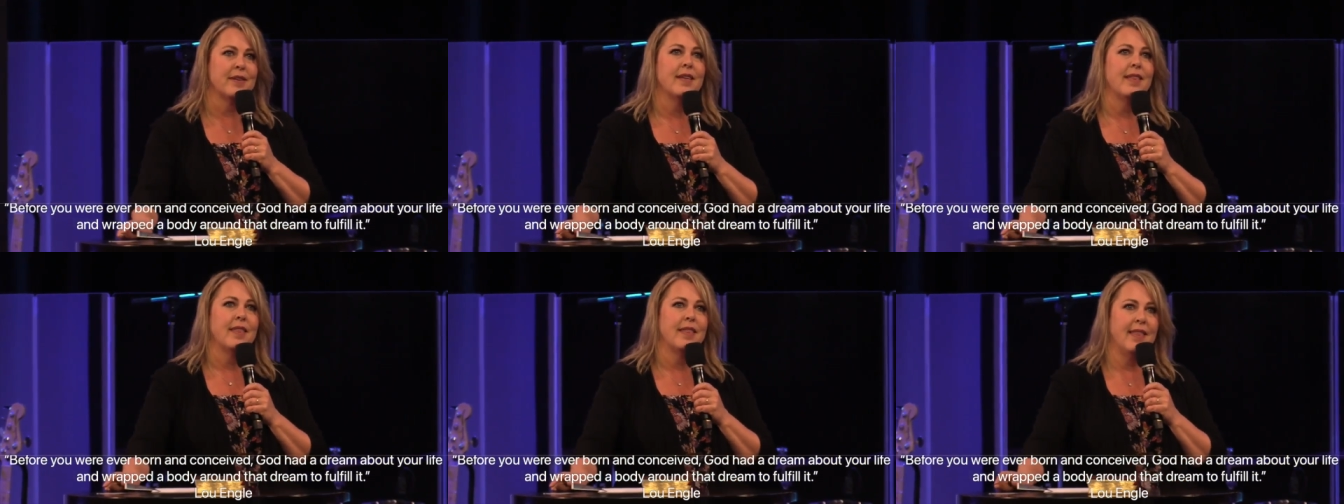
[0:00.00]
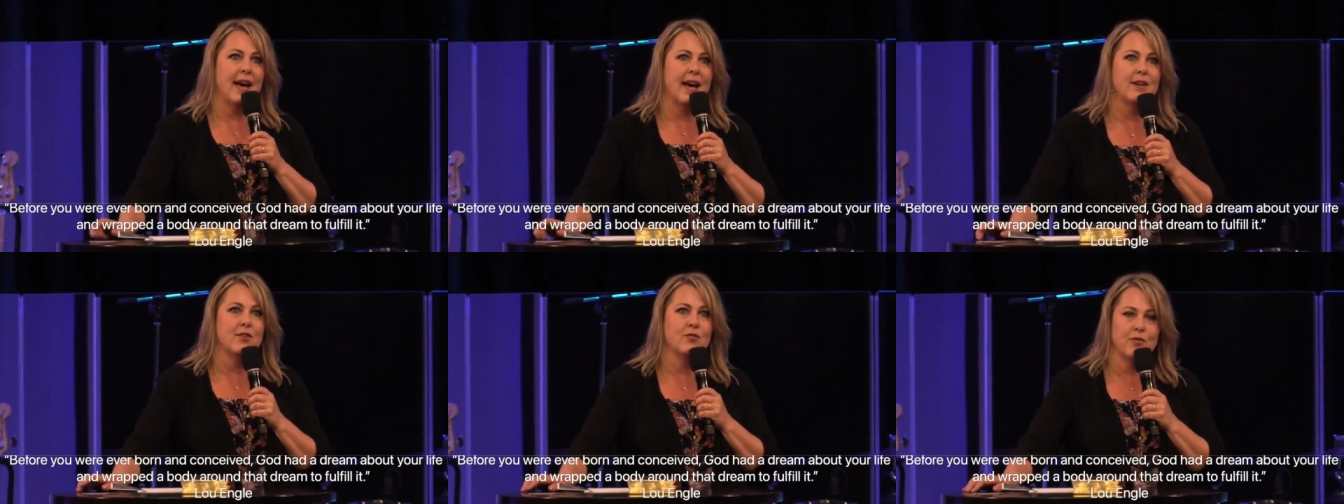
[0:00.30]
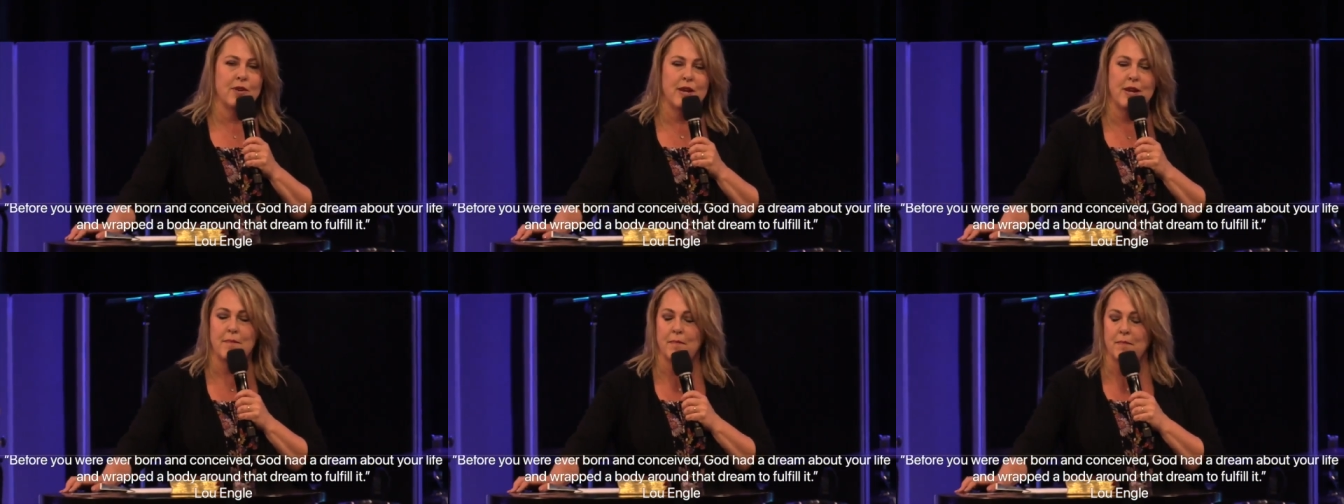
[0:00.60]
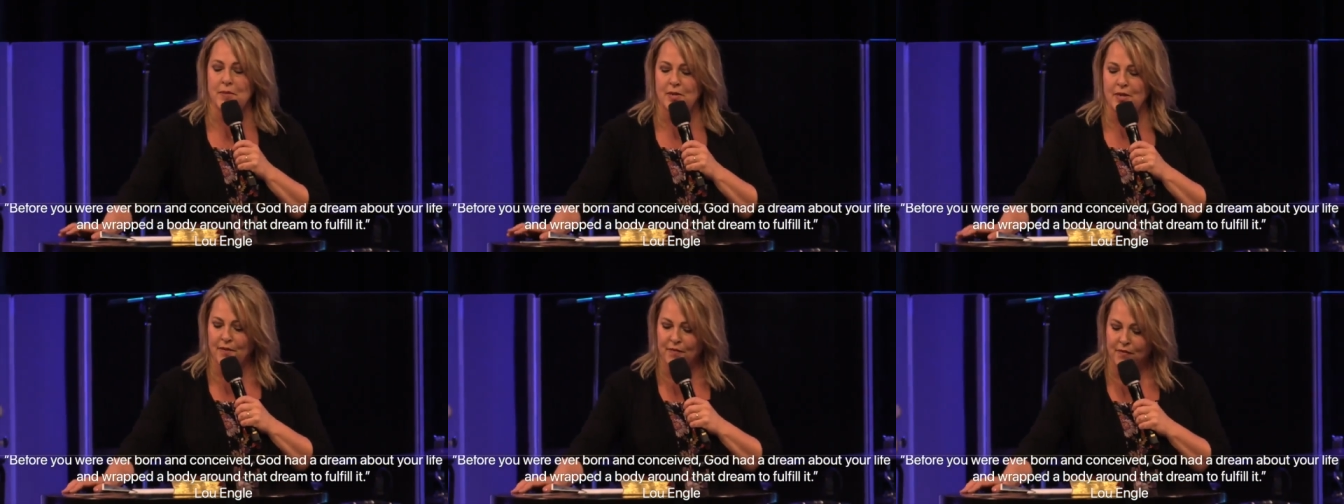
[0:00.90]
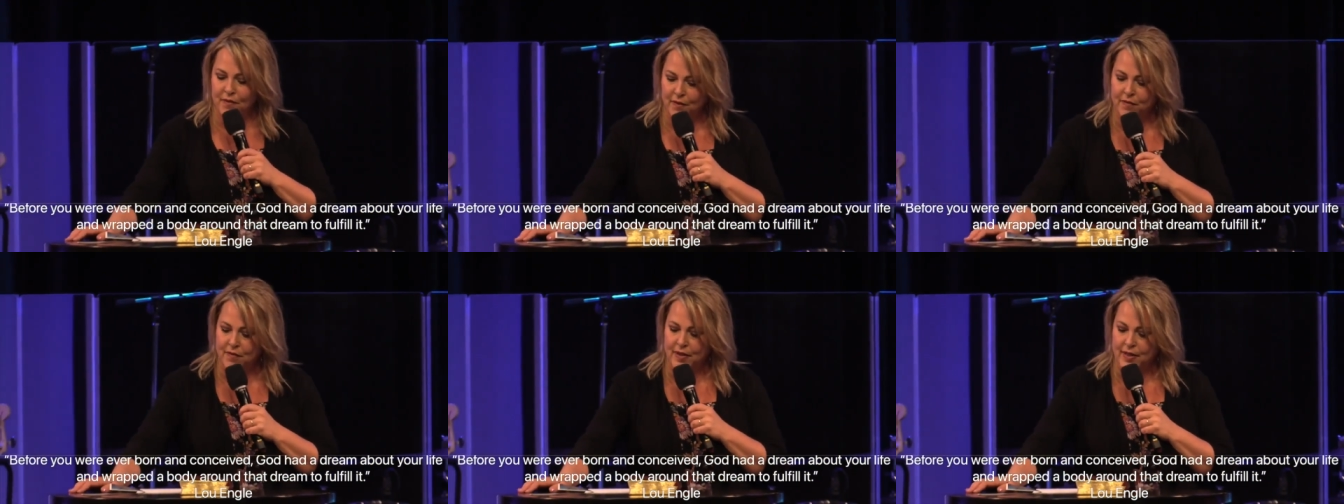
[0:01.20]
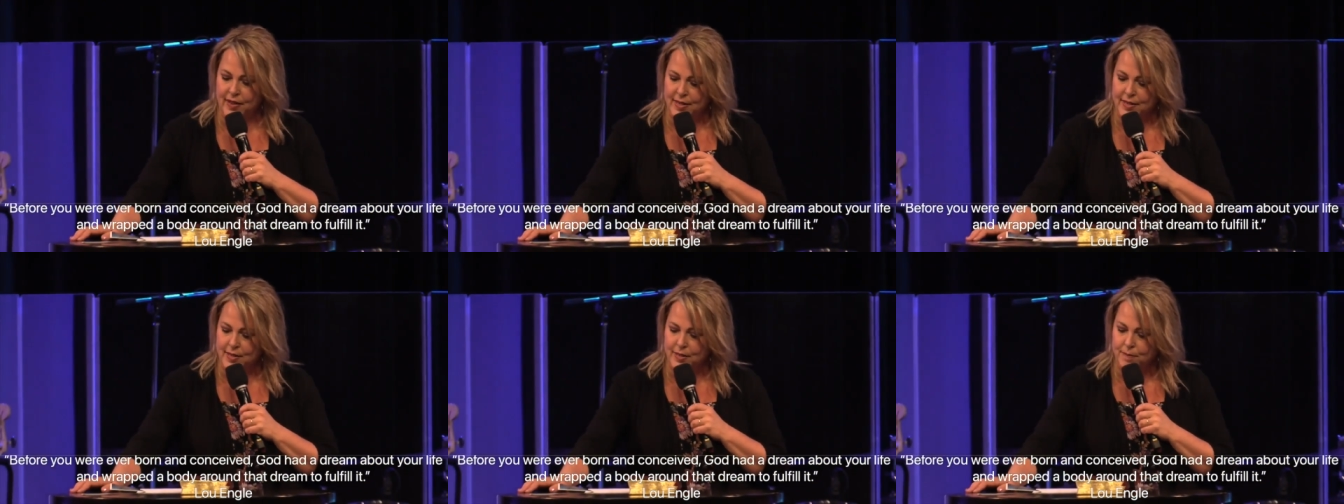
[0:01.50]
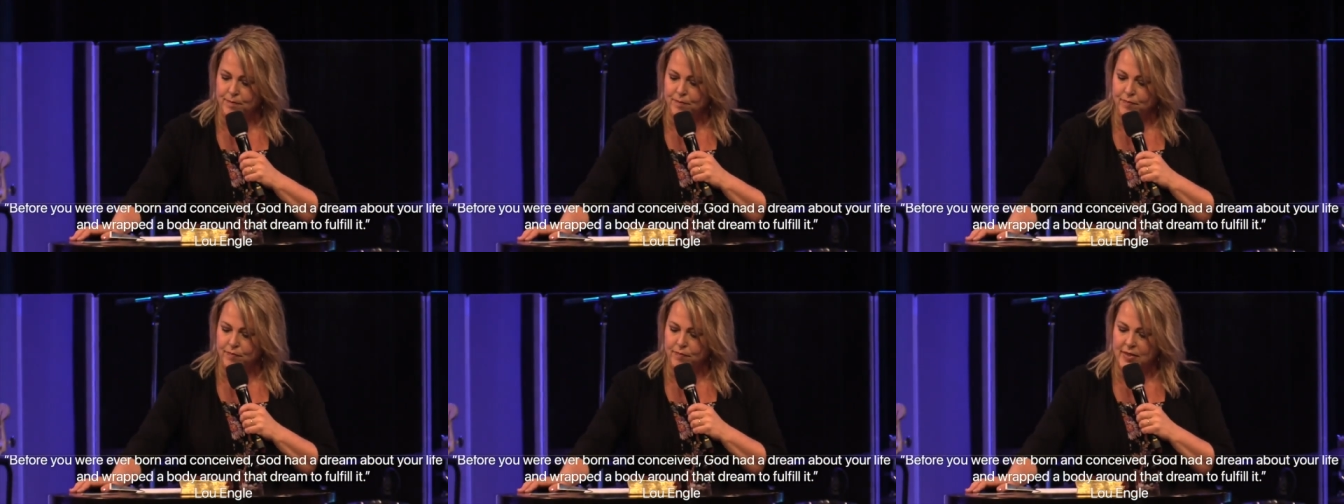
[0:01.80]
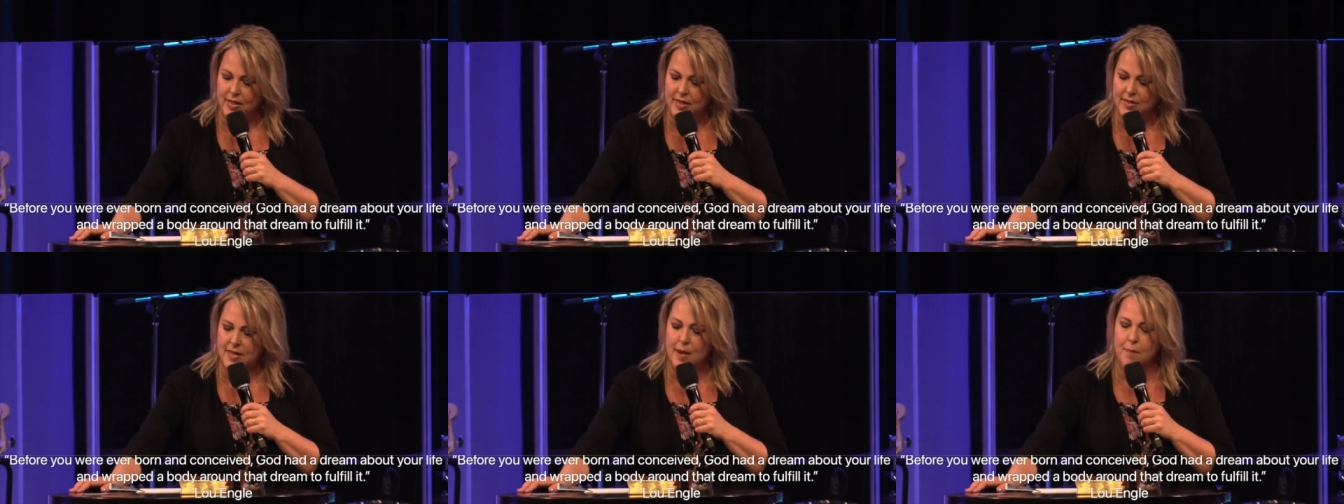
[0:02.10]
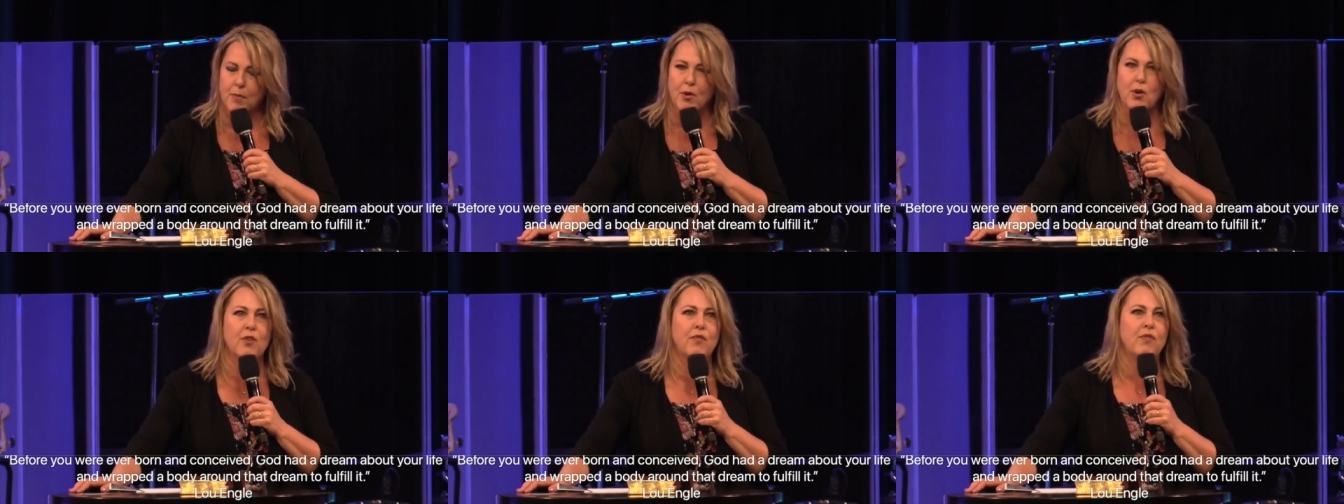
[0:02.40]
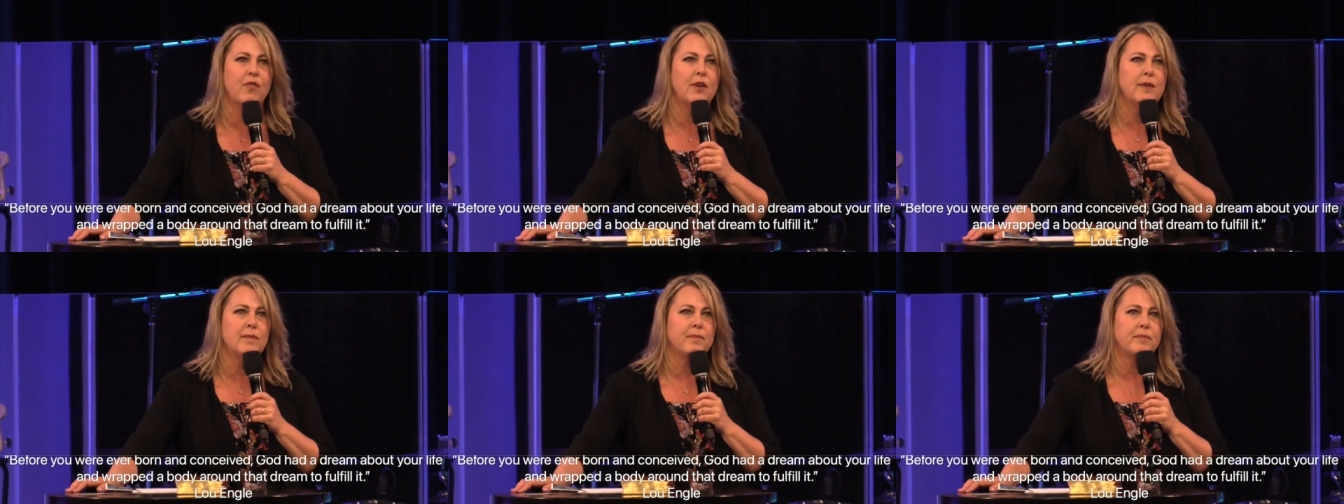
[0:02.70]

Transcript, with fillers: that dream to fulfill it. Isn't that beautiful?